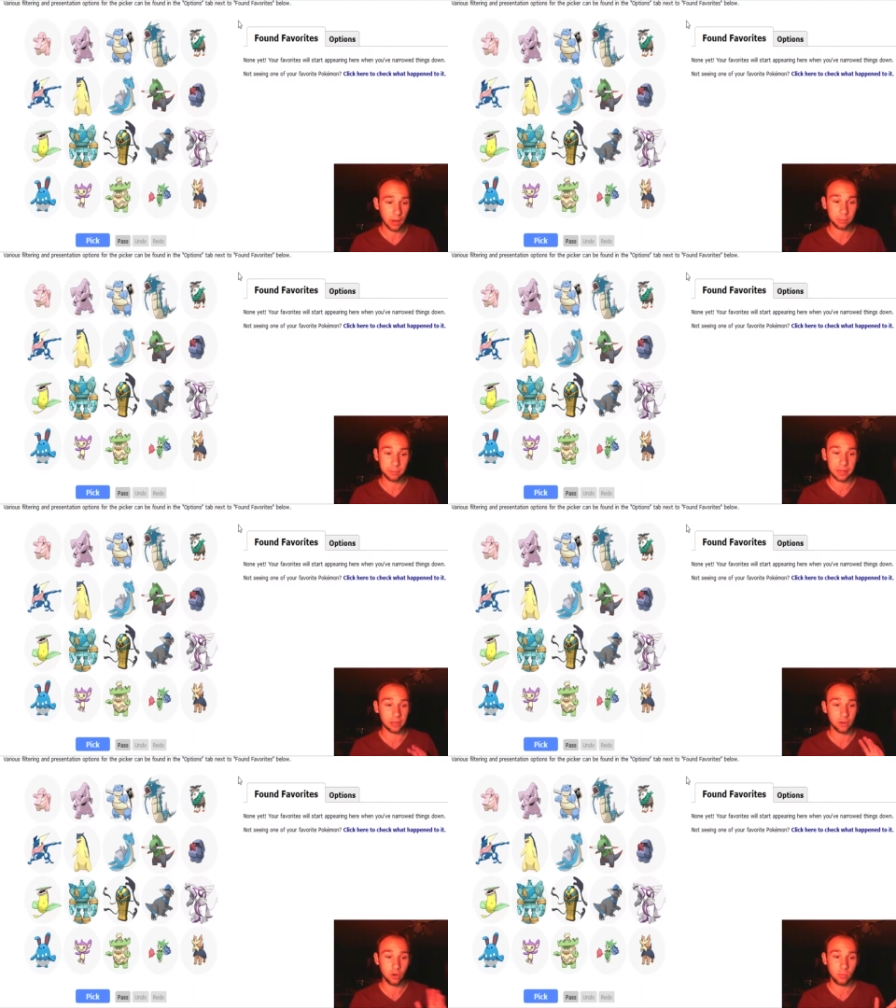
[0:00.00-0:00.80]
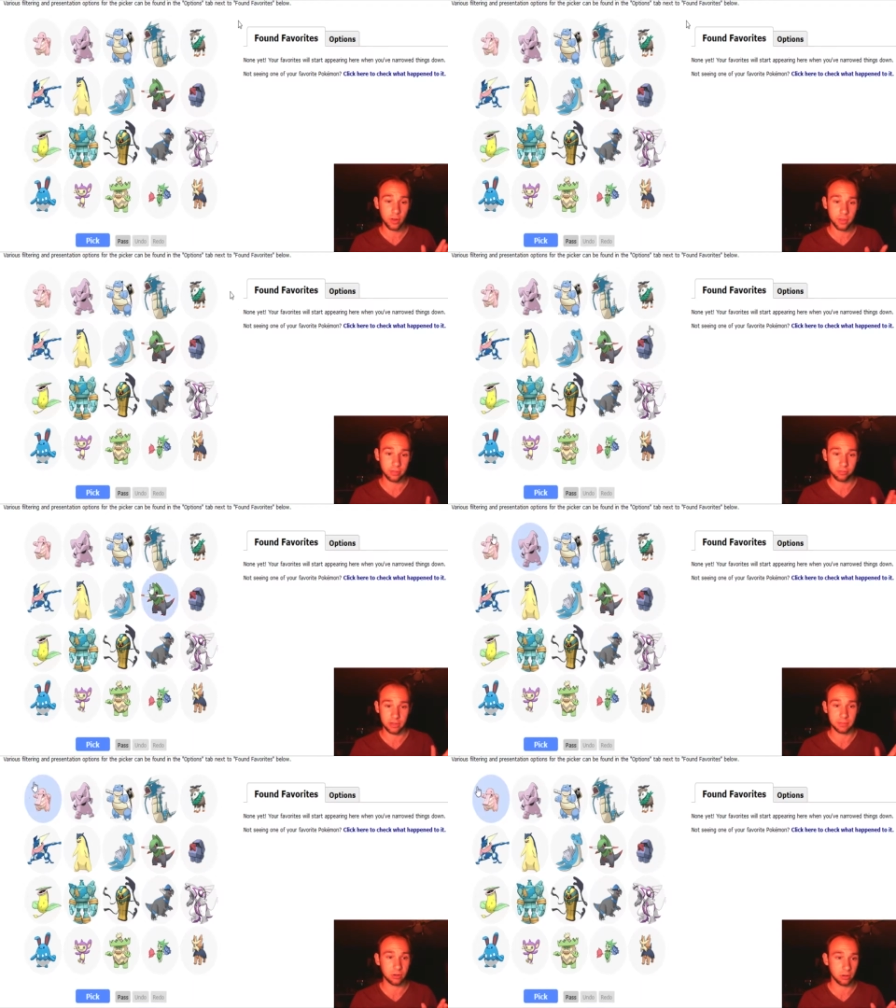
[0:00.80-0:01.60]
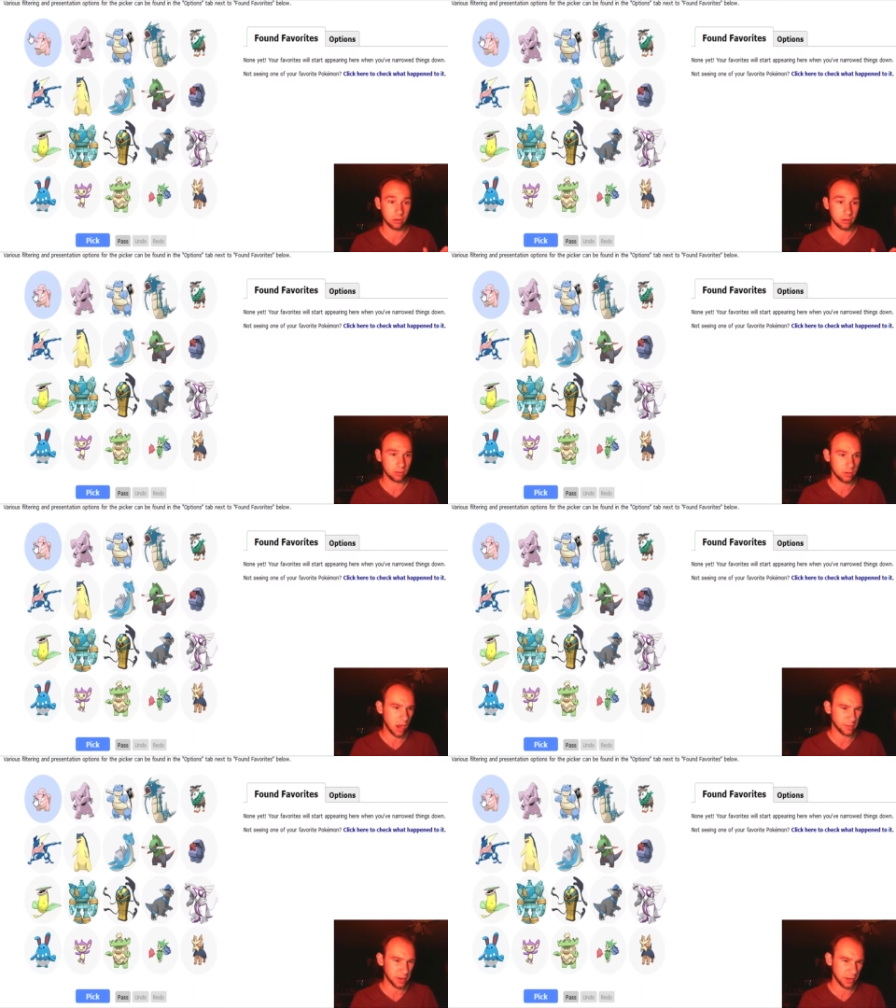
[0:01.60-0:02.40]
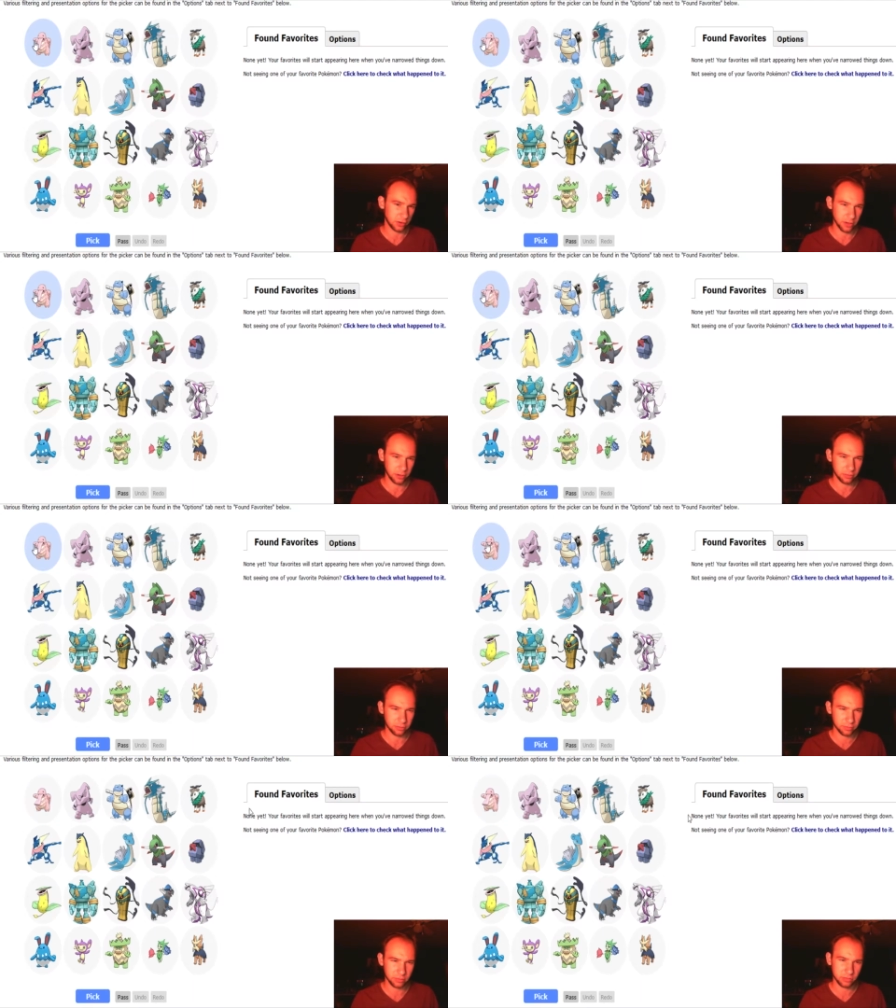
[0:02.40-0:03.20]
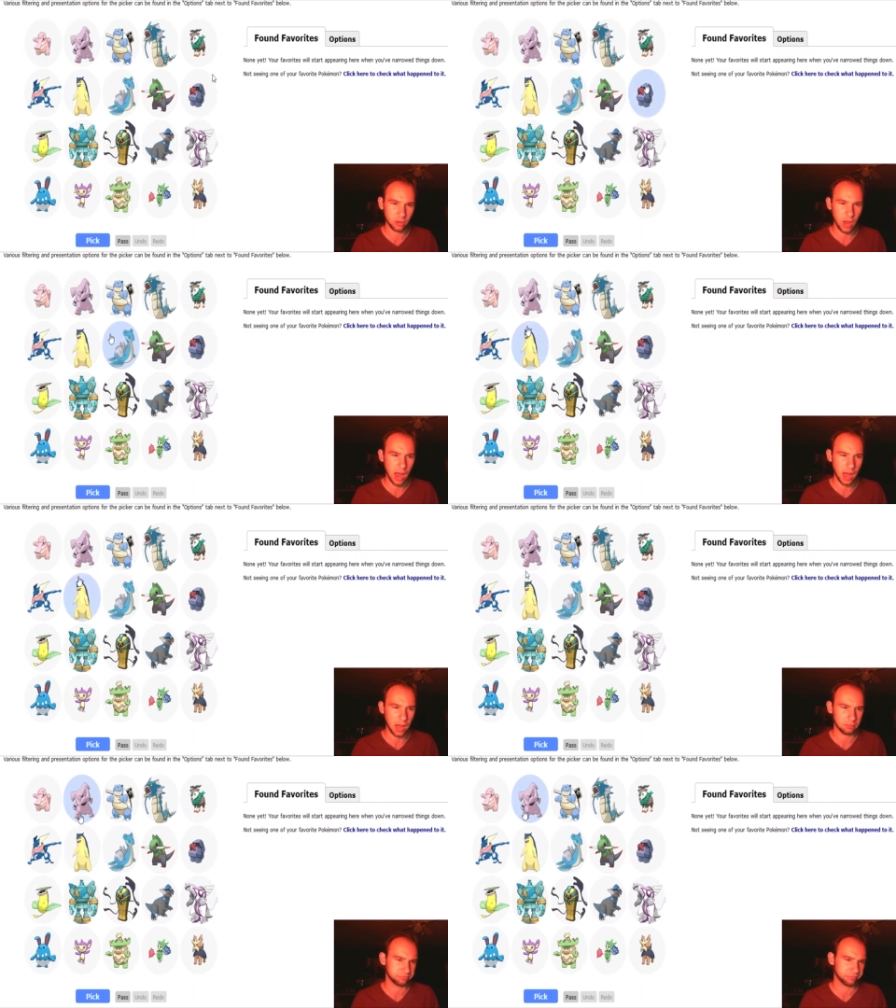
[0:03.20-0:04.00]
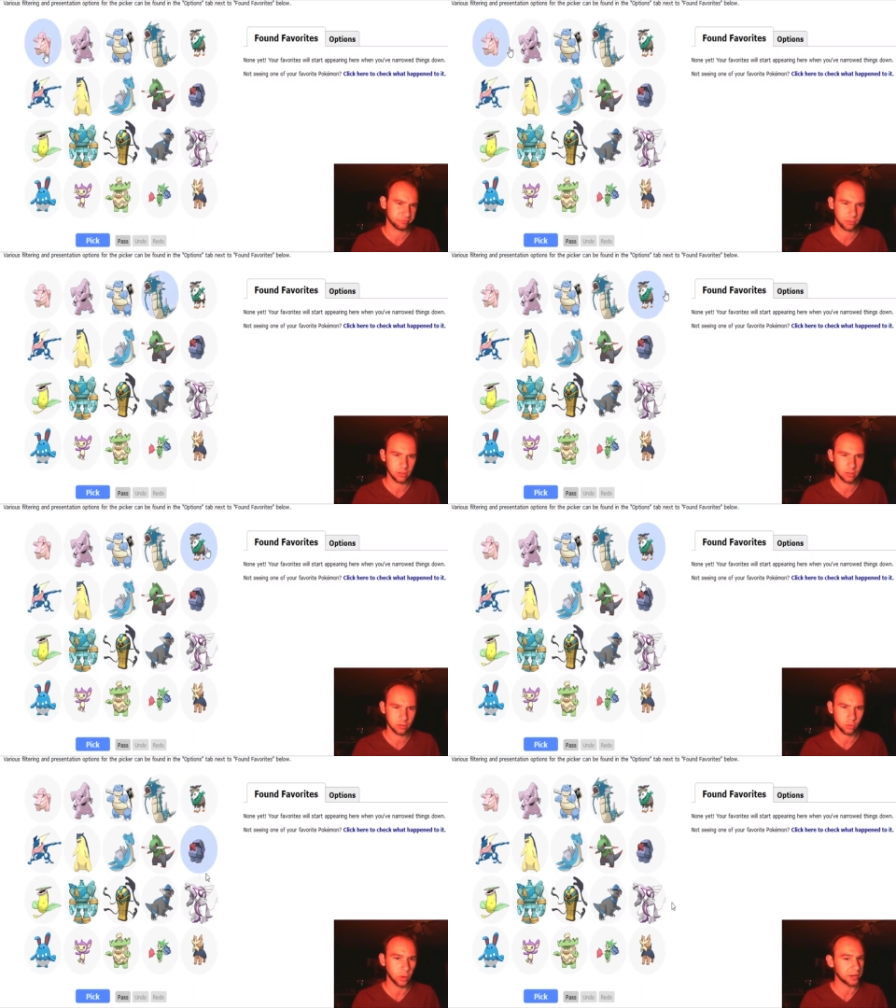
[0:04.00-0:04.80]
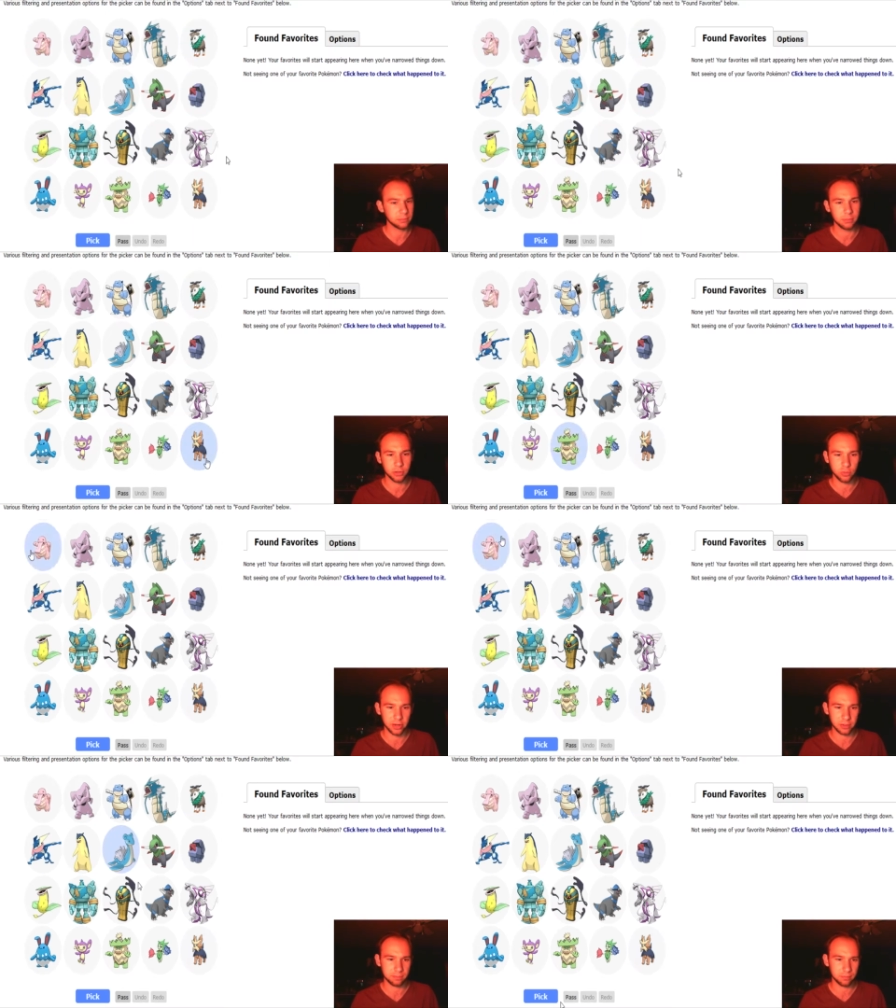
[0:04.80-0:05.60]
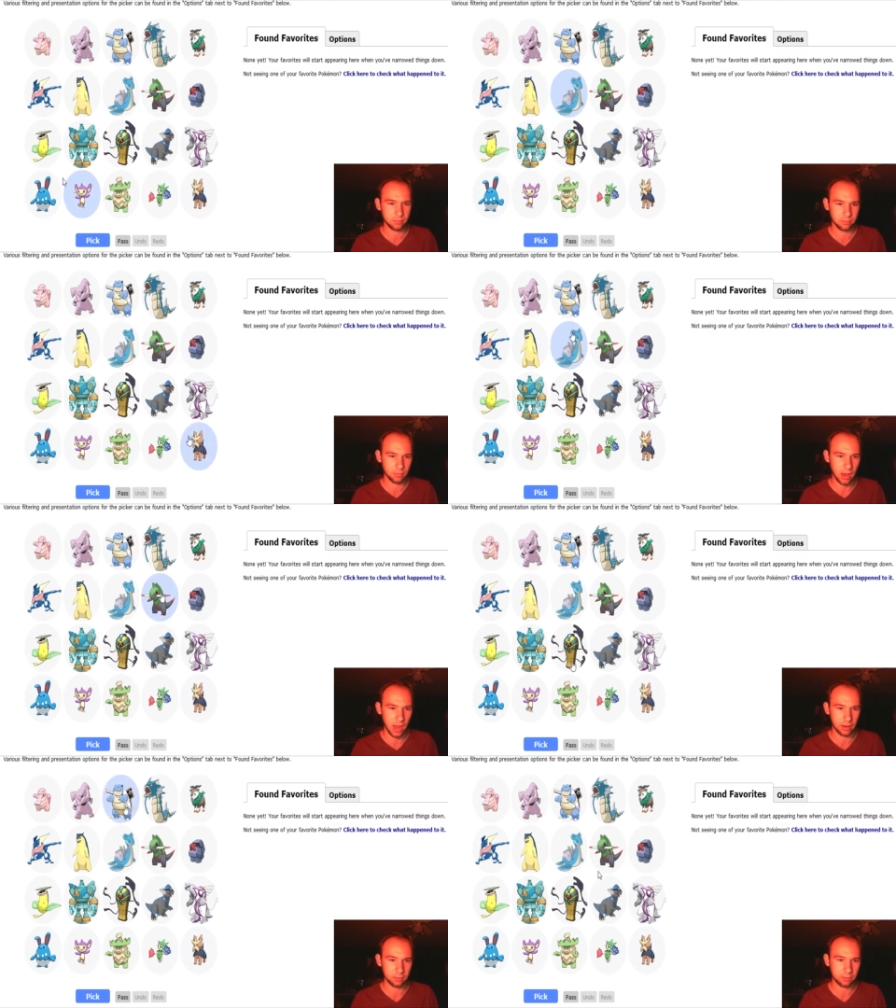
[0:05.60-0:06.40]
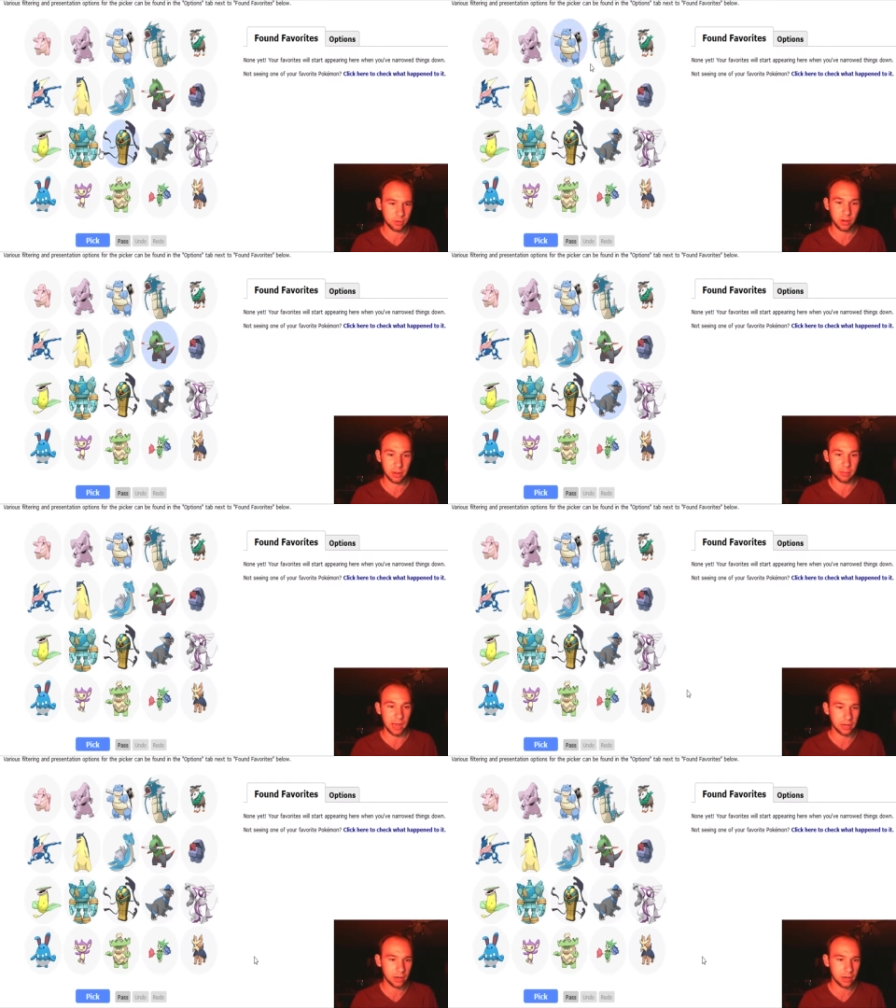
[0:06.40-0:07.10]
I will pick no more than three per however many are here, uh, twenty per twenty uh, per twenty block.